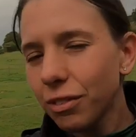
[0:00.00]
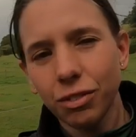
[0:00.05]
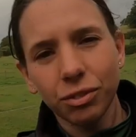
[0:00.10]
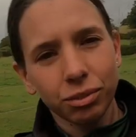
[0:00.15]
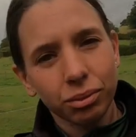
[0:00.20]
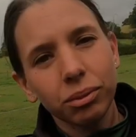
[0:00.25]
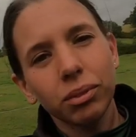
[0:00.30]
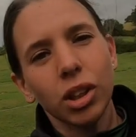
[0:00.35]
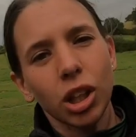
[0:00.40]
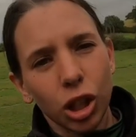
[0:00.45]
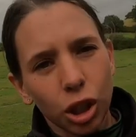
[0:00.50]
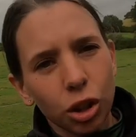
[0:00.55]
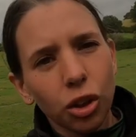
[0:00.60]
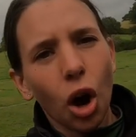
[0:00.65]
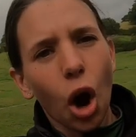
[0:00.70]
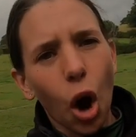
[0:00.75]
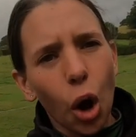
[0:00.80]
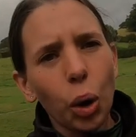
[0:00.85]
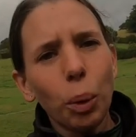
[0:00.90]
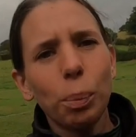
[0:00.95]
of, you'd
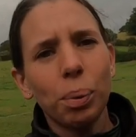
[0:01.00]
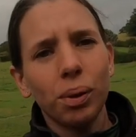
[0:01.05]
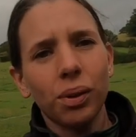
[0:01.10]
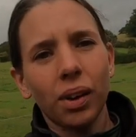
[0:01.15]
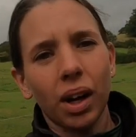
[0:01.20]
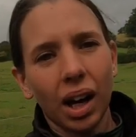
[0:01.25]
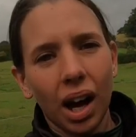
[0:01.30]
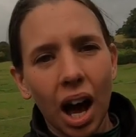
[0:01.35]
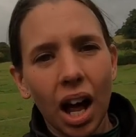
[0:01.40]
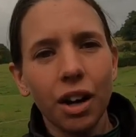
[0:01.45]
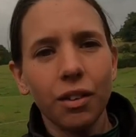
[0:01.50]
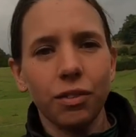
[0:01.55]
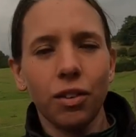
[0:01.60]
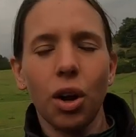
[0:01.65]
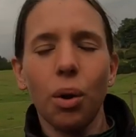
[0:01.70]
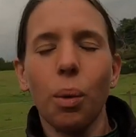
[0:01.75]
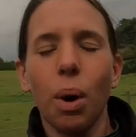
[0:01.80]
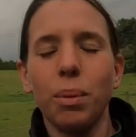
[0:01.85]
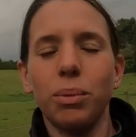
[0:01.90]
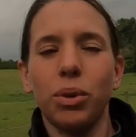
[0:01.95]
hope that I kind of
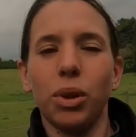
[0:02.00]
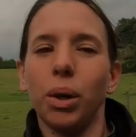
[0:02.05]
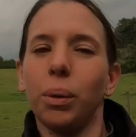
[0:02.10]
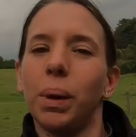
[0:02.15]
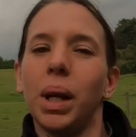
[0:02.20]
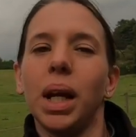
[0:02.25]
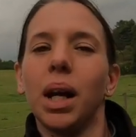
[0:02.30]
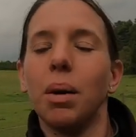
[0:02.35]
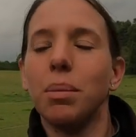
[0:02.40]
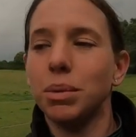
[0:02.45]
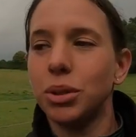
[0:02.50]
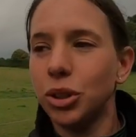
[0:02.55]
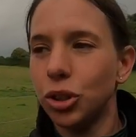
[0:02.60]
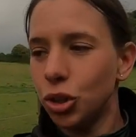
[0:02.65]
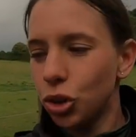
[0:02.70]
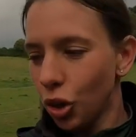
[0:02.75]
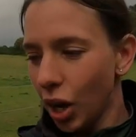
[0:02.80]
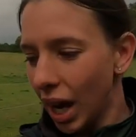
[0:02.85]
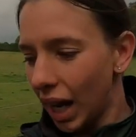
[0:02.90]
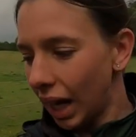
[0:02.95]
know what I'm doing when it comes
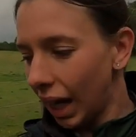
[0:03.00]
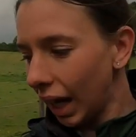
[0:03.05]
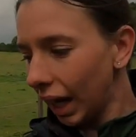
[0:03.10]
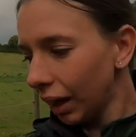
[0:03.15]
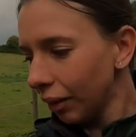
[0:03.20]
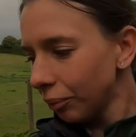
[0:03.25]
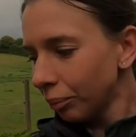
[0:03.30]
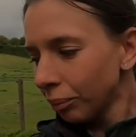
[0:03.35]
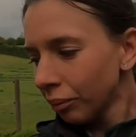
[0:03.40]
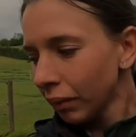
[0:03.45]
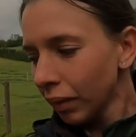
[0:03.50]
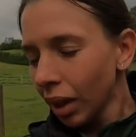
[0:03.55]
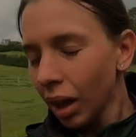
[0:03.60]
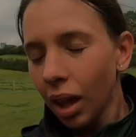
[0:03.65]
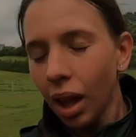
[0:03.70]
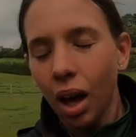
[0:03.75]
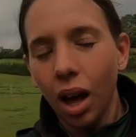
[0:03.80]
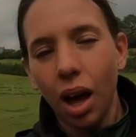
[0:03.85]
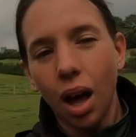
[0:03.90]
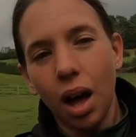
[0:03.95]
to training.
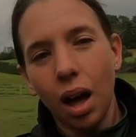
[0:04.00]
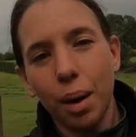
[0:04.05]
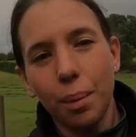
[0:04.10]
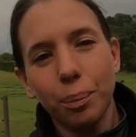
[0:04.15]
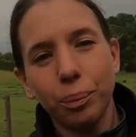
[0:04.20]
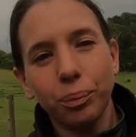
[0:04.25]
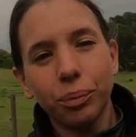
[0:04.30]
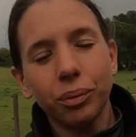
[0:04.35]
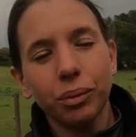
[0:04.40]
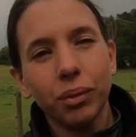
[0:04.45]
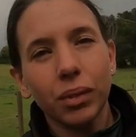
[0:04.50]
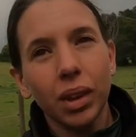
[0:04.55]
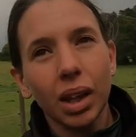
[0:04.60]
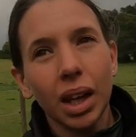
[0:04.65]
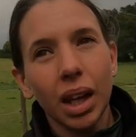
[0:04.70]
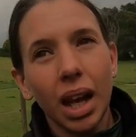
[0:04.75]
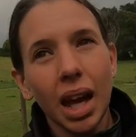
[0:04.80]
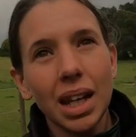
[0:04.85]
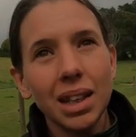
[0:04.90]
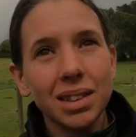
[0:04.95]
In
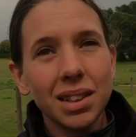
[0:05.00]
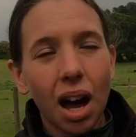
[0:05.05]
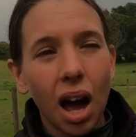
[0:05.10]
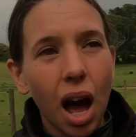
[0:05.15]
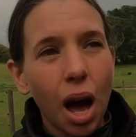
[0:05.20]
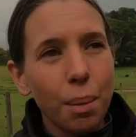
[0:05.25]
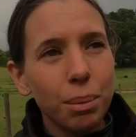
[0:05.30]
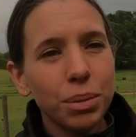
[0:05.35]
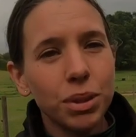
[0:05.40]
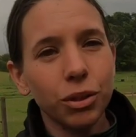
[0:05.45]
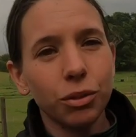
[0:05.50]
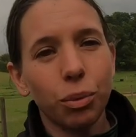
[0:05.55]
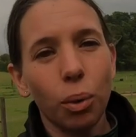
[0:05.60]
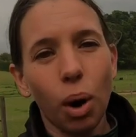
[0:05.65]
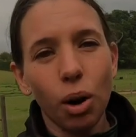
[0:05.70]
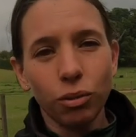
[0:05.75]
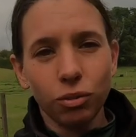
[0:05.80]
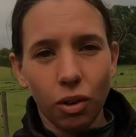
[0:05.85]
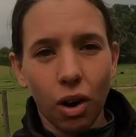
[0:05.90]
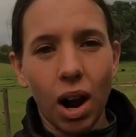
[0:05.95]
terms of
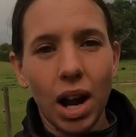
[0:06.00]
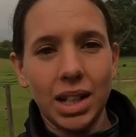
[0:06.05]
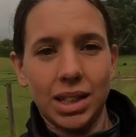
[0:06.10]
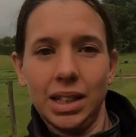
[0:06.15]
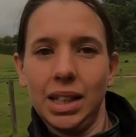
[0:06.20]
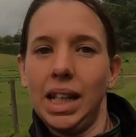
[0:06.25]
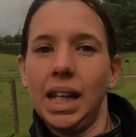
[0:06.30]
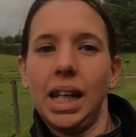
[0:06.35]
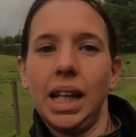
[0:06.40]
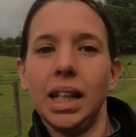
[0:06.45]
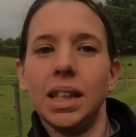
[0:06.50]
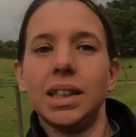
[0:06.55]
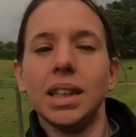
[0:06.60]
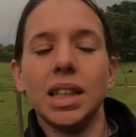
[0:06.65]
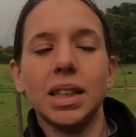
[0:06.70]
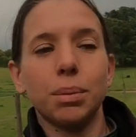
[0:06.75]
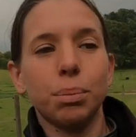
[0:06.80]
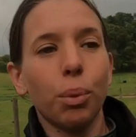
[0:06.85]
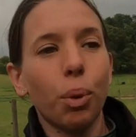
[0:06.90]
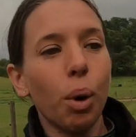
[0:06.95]
what a rider needs,
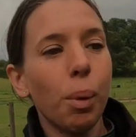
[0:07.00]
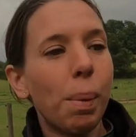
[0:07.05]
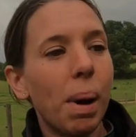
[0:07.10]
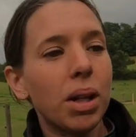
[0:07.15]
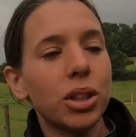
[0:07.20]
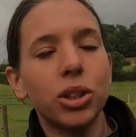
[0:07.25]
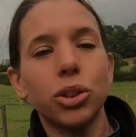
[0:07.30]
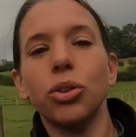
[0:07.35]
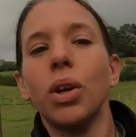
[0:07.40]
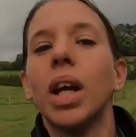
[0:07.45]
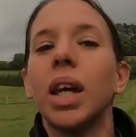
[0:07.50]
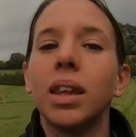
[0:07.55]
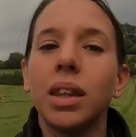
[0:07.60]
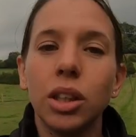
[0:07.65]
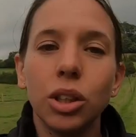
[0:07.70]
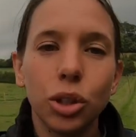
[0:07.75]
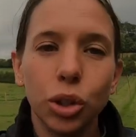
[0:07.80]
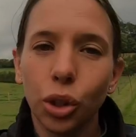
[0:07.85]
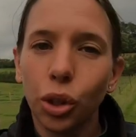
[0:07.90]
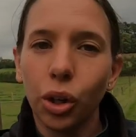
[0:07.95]
it's more about strength,
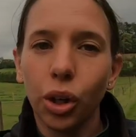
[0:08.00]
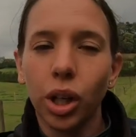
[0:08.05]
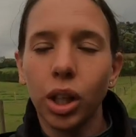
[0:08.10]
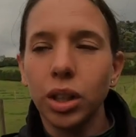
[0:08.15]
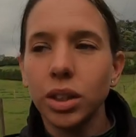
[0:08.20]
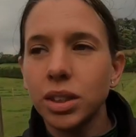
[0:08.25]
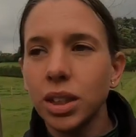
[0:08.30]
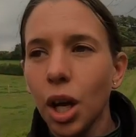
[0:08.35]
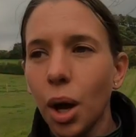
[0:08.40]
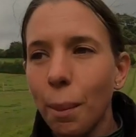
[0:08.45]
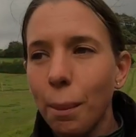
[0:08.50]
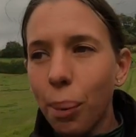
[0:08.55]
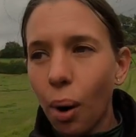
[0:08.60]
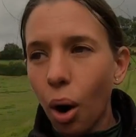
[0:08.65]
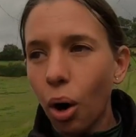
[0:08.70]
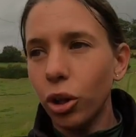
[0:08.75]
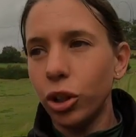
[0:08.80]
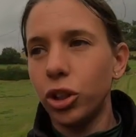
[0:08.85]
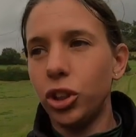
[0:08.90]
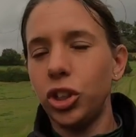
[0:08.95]
endurance,
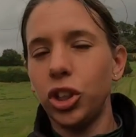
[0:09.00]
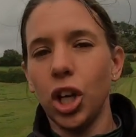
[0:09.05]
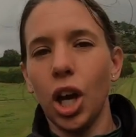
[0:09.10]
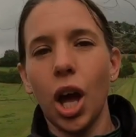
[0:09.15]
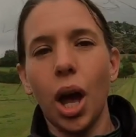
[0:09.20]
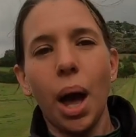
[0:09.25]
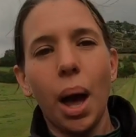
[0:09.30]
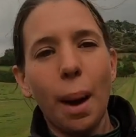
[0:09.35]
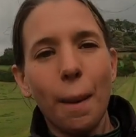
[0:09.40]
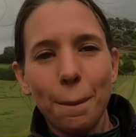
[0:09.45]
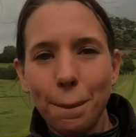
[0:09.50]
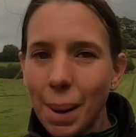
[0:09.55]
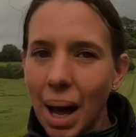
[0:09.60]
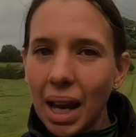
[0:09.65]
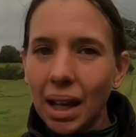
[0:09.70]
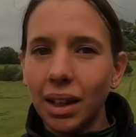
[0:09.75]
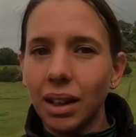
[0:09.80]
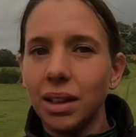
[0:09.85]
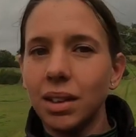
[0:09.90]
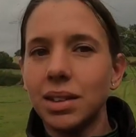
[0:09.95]
posture,
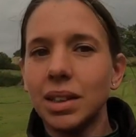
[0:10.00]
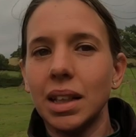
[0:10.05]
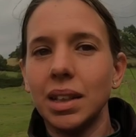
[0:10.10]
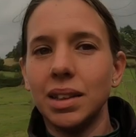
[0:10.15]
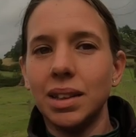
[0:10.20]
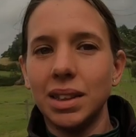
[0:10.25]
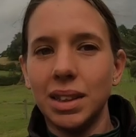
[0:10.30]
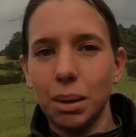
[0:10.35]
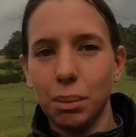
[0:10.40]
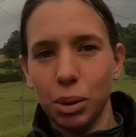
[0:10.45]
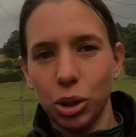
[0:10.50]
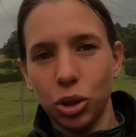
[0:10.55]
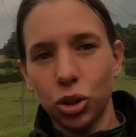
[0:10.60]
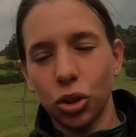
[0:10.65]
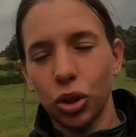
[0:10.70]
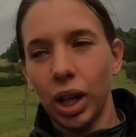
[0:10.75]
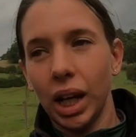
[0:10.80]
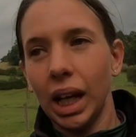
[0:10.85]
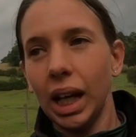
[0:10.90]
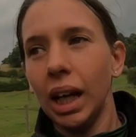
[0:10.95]
balance and
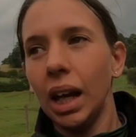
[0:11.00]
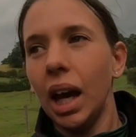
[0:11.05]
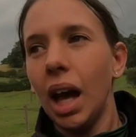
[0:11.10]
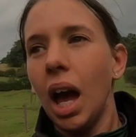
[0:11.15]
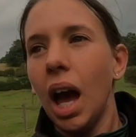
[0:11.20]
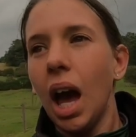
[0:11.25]
symmetry,